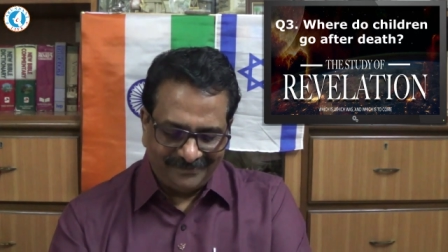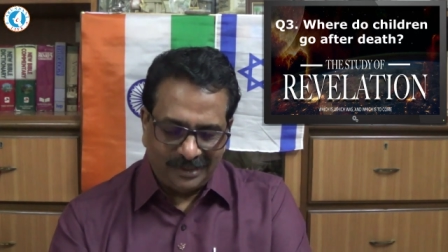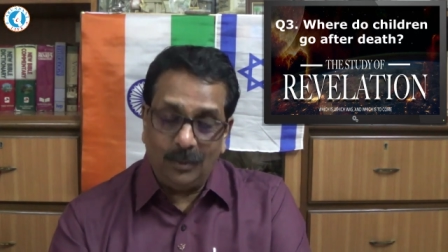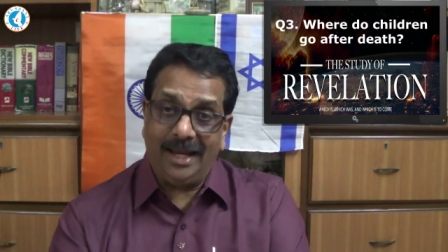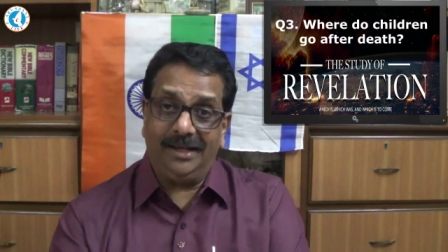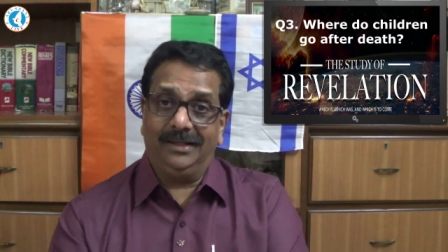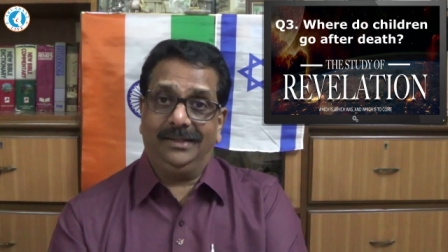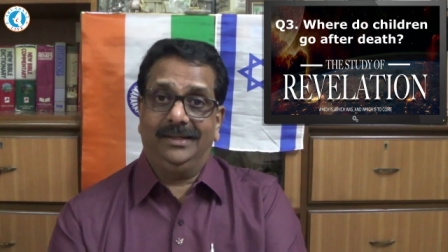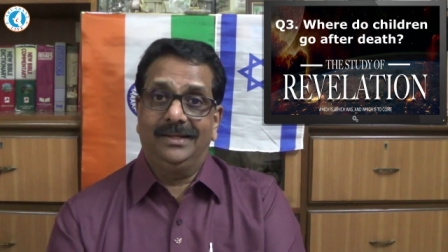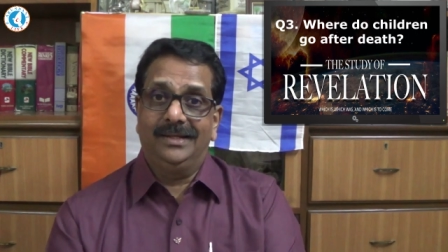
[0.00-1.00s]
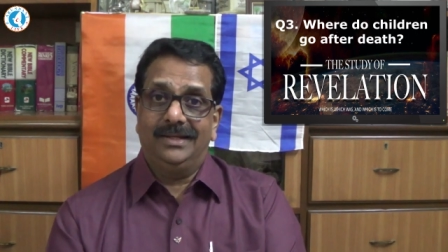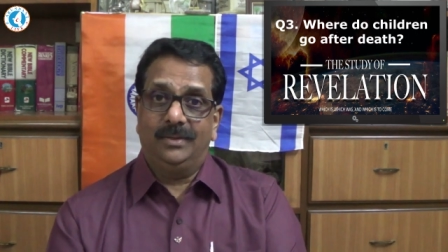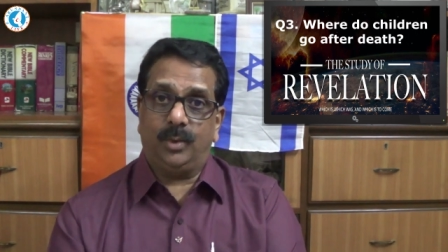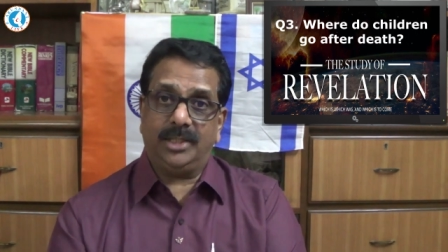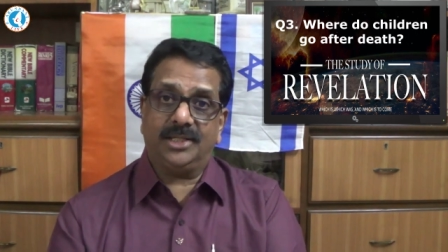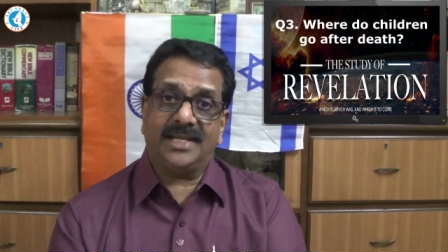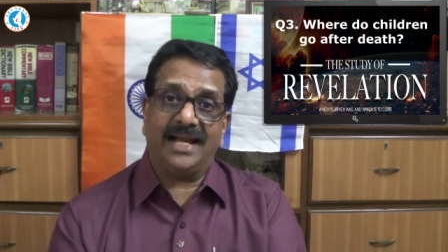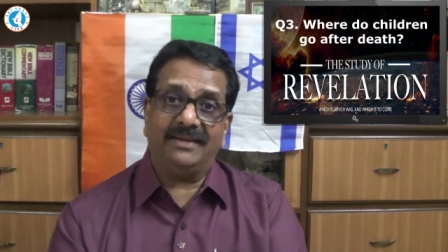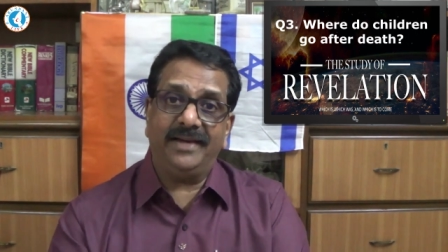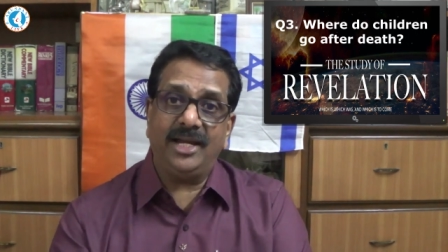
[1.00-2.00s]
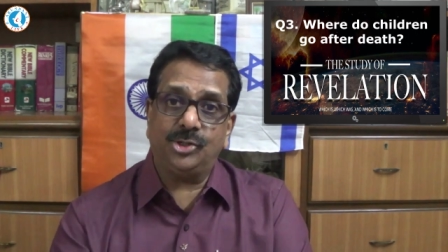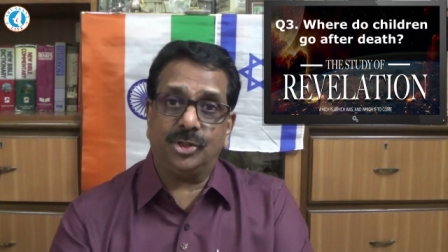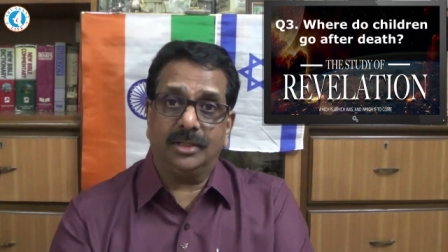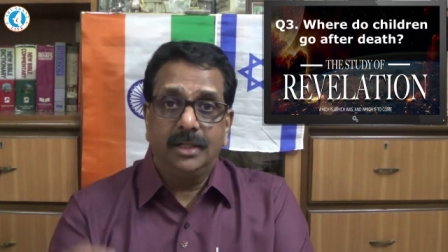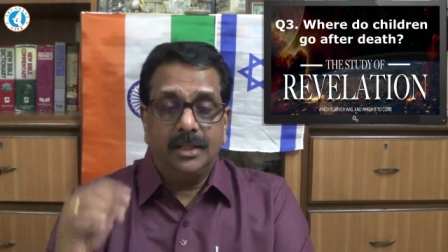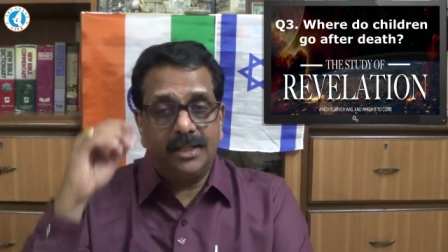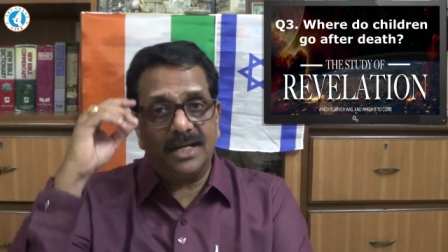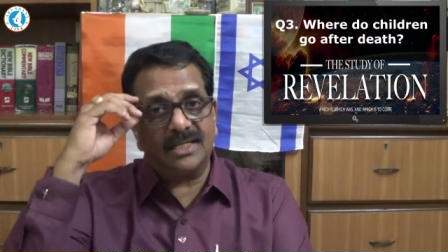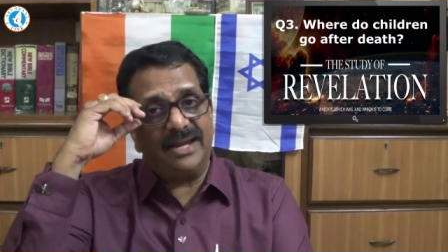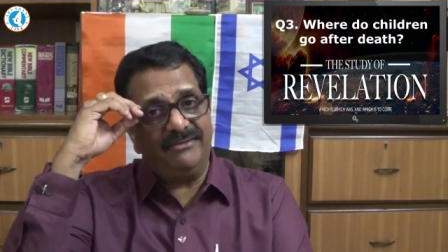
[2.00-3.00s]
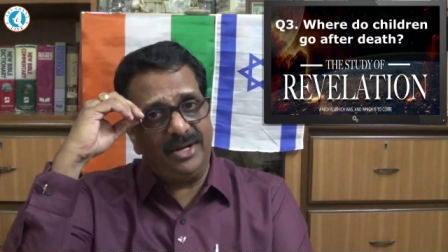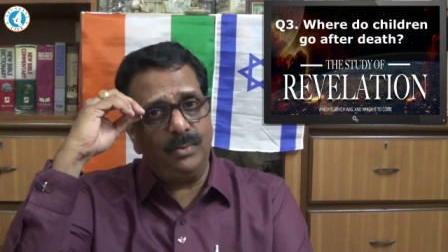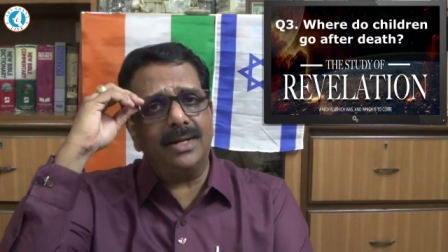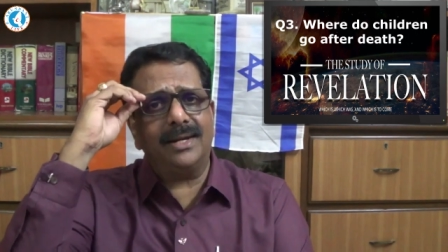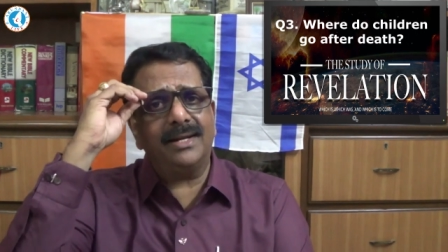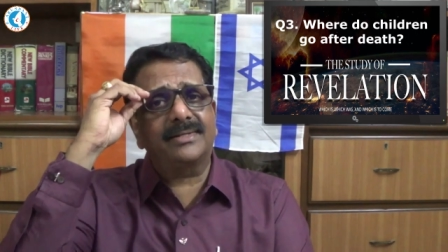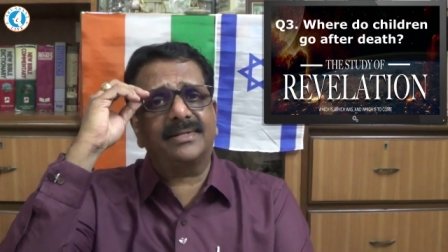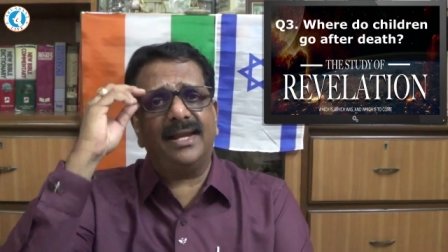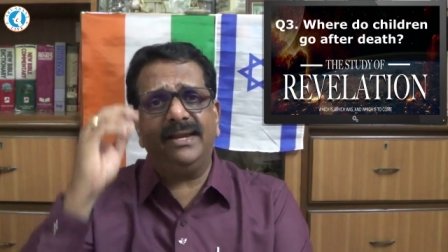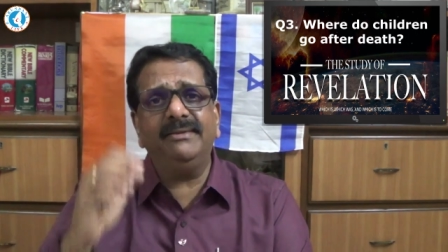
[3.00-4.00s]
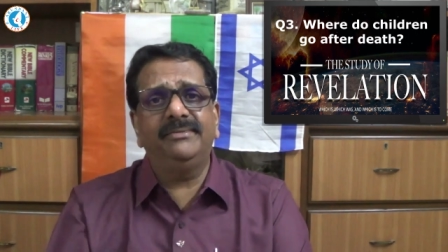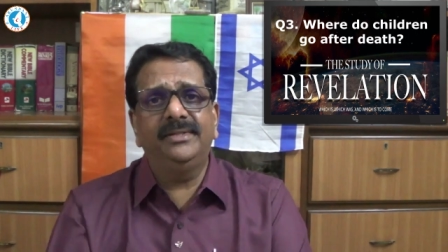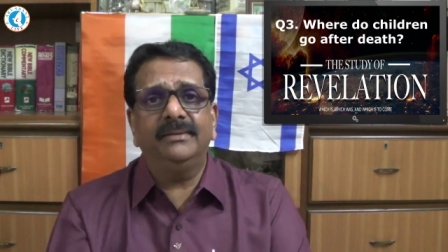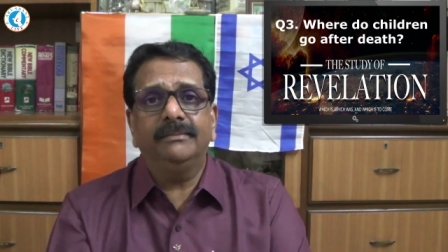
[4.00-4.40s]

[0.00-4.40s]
Well, what is salvation? Does everyone get saved?